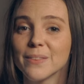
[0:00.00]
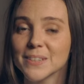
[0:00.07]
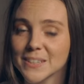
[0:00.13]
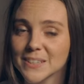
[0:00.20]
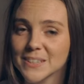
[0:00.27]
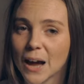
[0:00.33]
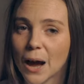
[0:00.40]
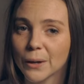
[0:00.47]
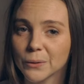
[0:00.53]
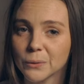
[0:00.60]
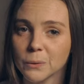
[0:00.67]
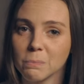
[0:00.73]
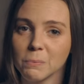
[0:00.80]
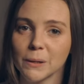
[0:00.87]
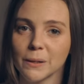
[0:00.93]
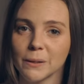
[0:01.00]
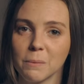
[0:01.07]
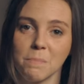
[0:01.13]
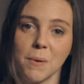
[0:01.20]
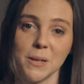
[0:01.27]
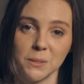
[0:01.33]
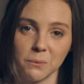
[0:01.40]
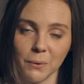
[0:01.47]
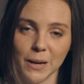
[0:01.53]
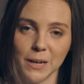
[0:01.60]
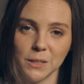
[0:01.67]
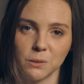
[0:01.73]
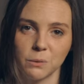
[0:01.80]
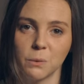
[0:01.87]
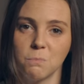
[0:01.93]
This is arguably the best way
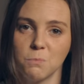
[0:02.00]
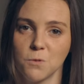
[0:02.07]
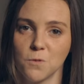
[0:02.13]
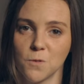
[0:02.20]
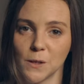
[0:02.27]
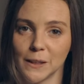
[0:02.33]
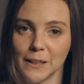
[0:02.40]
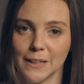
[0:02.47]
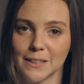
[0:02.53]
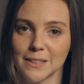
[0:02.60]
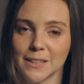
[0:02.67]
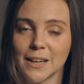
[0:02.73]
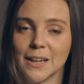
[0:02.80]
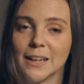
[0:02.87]
to remove a leech.